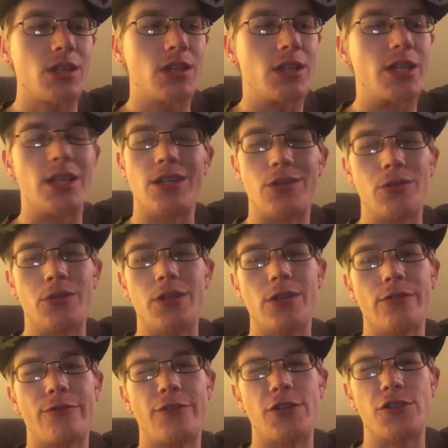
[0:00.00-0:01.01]
Get into
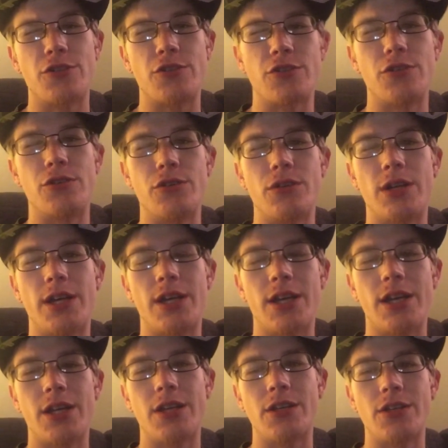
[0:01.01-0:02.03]
another fish or two,
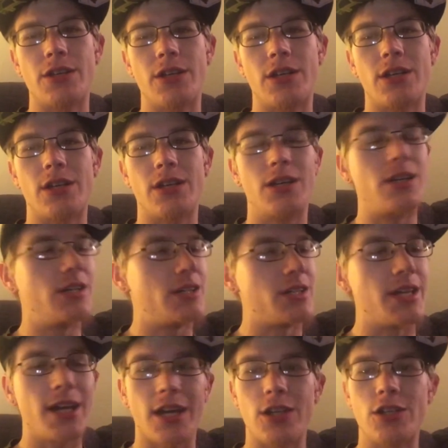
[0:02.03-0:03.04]
and
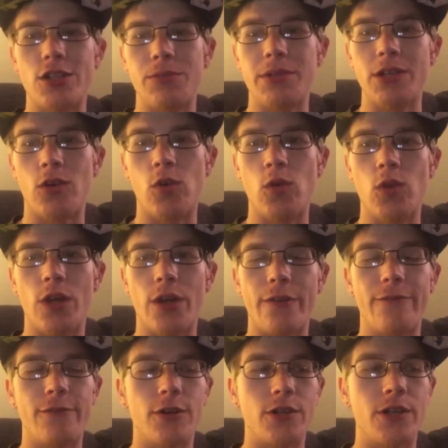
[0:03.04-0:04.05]
yeah, should be a whole lot of
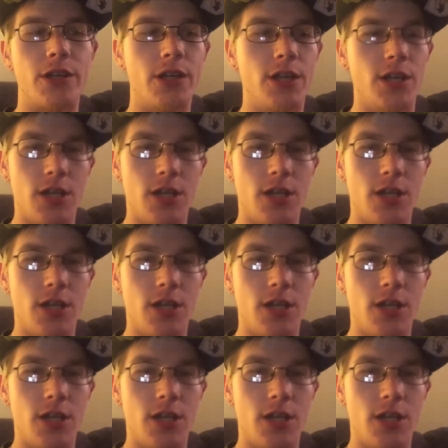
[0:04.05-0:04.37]
fun.